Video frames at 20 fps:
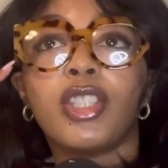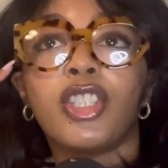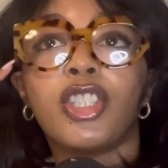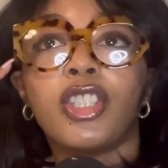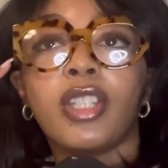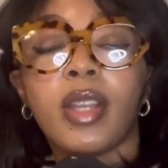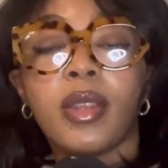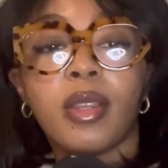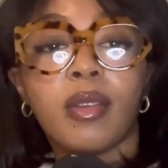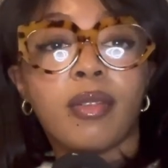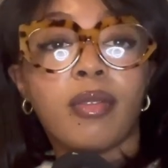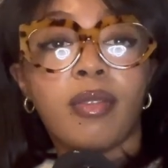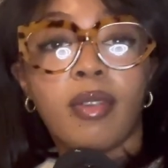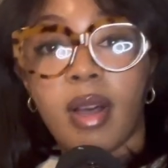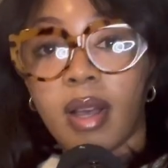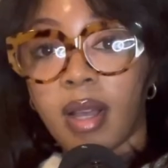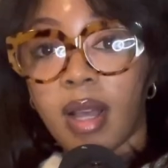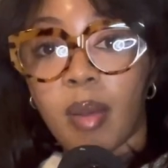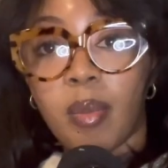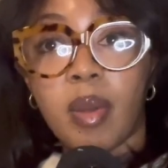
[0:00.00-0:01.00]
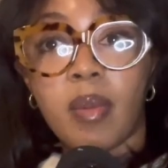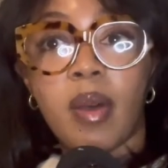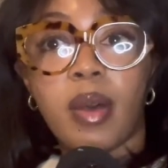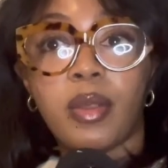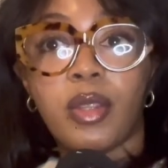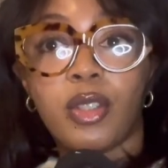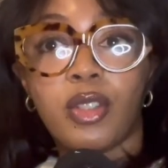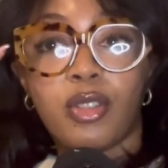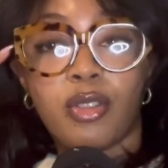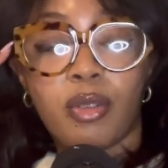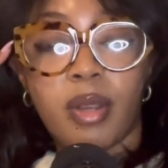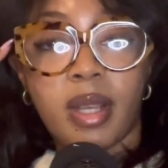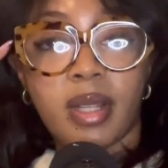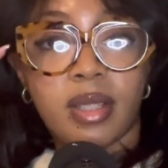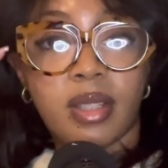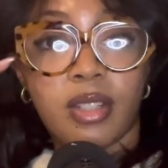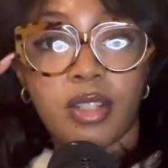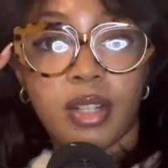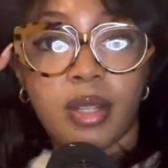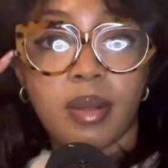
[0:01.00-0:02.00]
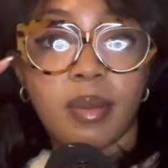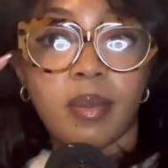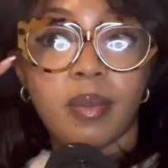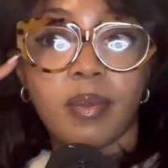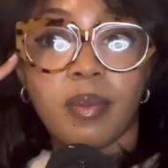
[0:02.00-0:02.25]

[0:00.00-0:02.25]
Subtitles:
shut the fuck up about this trans shit.